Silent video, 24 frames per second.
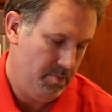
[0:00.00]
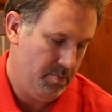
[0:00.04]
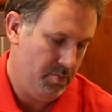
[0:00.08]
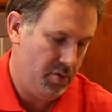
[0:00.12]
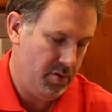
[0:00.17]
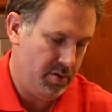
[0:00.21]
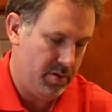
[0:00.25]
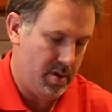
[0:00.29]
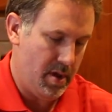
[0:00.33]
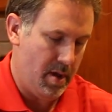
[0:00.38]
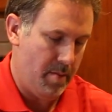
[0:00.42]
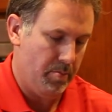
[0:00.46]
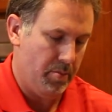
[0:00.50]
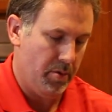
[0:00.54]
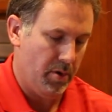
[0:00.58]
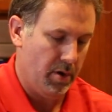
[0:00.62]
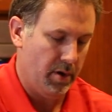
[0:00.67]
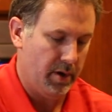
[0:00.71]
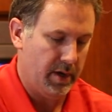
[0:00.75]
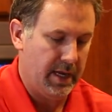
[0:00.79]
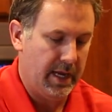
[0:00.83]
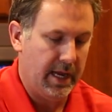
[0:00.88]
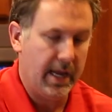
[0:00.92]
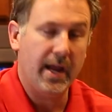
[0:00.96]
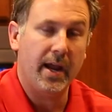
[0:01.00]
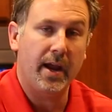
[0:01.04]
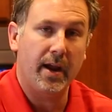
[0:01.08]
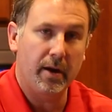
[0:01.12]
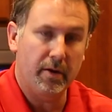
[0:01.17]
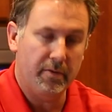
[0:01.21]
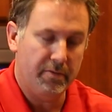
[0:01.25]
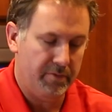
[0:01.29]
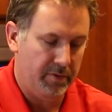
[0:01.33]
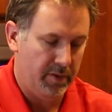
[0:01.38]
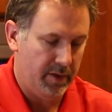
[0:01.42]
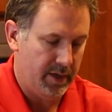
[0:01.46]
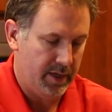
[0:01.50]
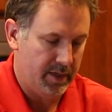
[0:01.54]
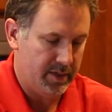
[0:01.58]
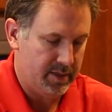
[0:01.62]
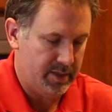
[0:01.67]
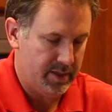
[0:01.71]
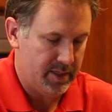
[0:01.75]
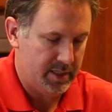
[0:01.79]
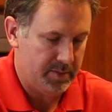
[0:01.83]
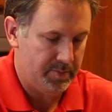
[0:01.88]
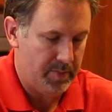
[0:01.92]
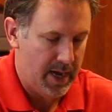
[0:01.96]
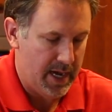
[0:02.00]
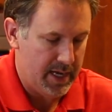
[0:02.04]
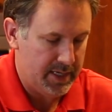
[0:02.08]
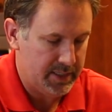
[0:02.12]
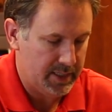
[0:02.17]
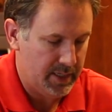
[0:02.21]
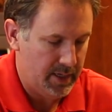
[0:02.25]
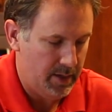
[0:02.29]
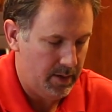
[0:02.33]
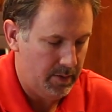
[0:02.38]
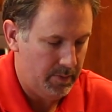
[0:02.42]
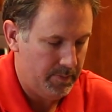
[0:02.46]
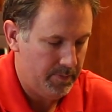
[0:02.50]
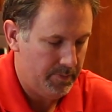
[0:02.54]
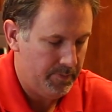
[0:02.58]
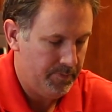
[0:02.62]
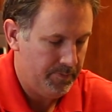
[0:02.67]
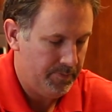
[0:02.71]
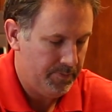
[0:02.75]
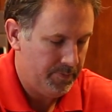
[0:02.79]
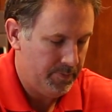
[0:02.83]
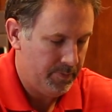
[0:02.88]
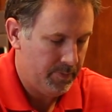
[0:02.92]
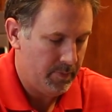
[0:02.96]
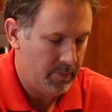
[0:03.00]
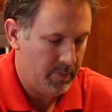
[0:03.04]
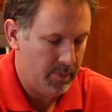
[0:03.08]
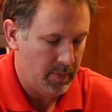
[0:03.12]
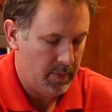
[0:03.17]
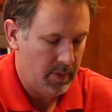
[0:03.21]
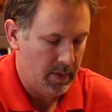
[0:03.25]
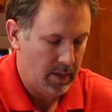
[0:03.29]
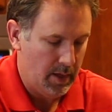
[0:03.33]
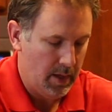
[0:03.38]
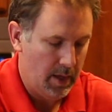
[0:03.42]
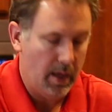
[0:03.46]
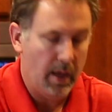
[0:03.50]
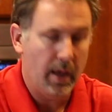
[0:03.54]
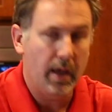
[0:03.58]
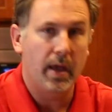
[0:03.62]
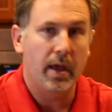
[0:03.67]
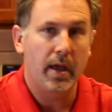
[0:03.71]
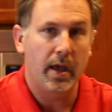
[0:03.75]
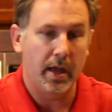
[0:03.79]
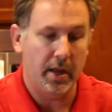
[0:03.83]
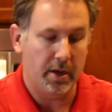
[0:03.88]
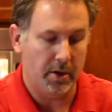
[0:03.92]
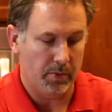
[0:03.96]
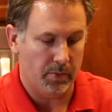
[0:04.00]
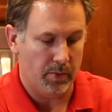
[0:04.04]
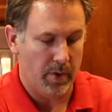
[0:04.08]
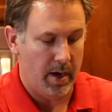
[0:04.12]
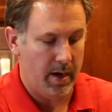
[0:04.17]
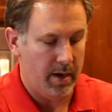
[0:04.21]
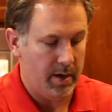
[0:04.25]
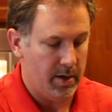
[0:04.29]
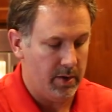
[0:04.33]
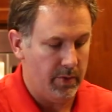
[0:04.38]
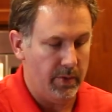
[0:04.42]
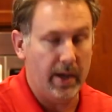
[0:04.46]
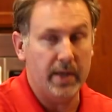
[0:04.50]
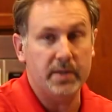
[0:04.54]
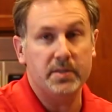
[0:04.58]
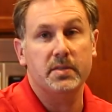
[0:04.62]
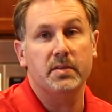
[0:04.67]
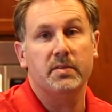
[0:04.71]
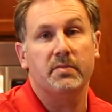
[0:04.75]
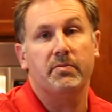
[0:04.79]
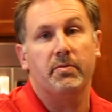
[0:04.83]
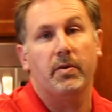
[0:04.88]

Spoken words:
put that bird carefully into this basket, and you're ready to go out to the